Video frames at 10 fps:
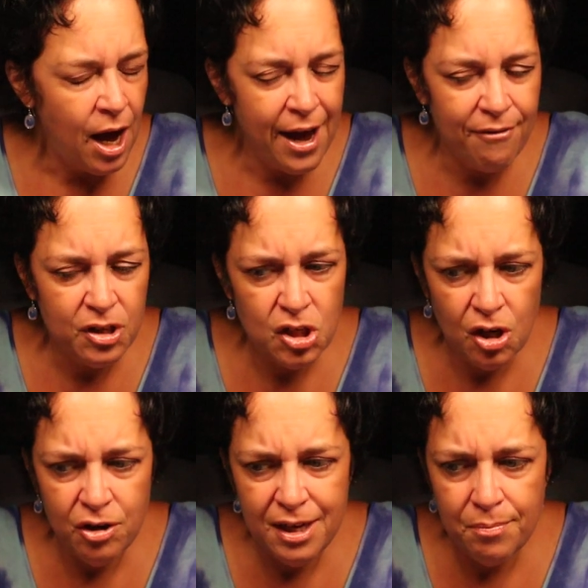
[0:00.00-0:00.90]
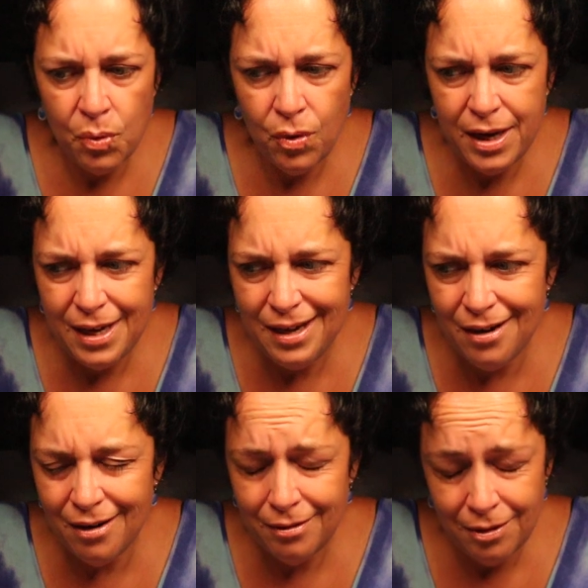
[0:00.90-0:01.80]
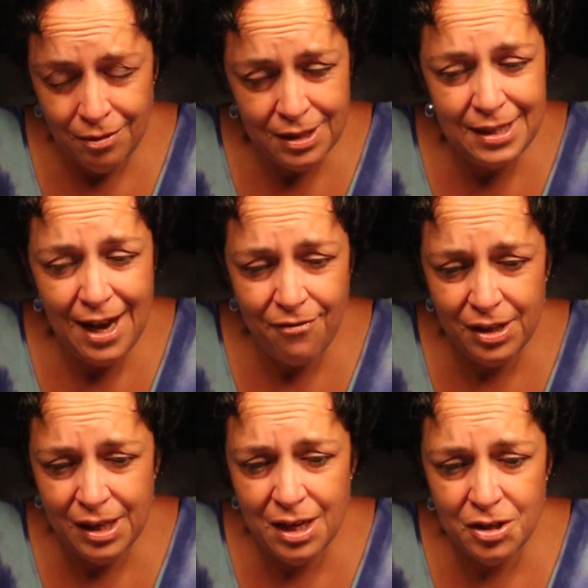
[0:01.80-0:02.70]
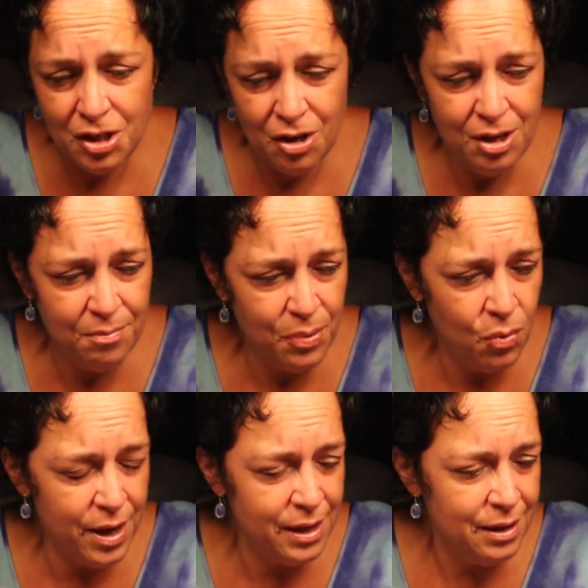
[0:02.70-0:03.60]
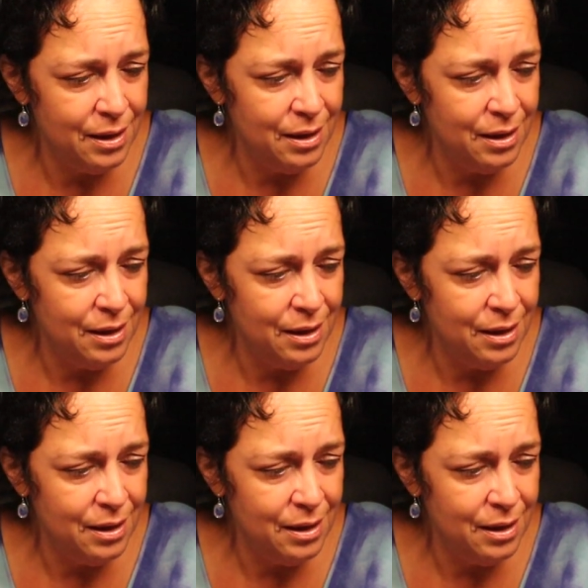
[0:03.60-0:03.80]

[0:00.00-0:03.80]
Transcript: I have a turning point here. There is definitely a turning point.